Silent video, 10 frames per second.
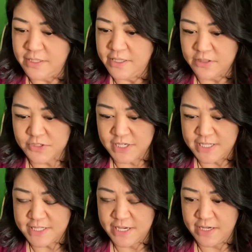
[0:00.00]
other
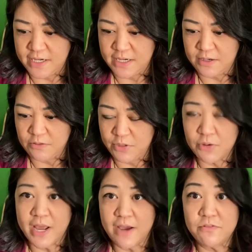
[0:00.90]
side said, we
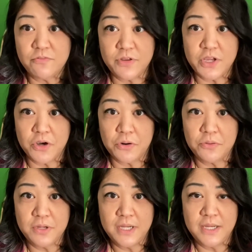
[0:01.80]
don't have the video.
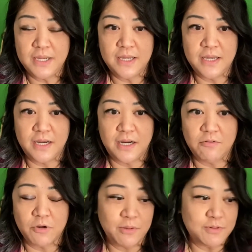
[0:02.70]

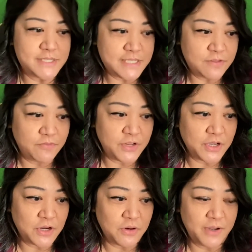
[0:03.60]
Well, can we see the
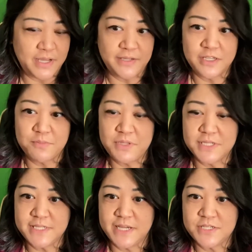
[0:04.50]
video? And Camille
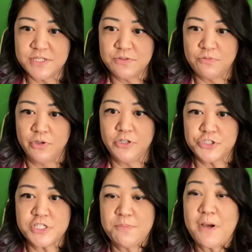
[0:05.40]
says, well, you're
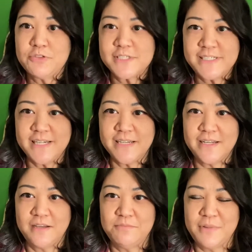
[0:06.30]
just about to see it,
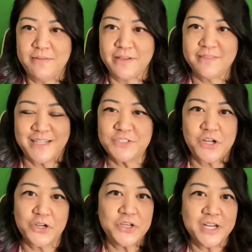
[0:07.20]
and that's
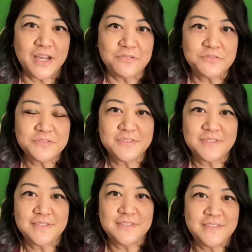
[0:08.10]
not good enough.
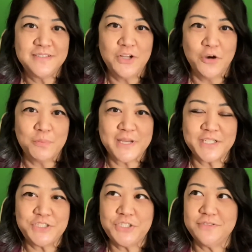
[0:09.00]
No,
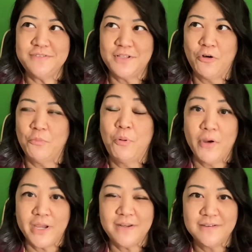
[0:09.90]
because the whole
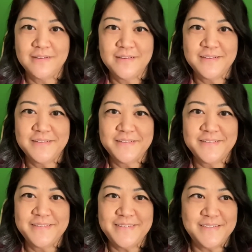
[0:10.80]
point
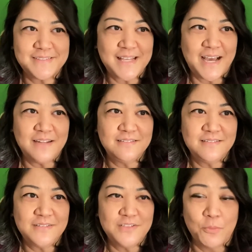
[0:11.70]
is that
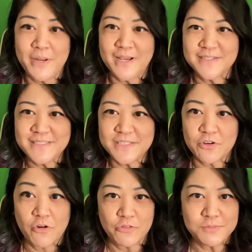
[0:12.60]
nobody else in the
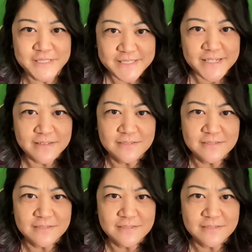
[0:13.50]
courtroom sees it,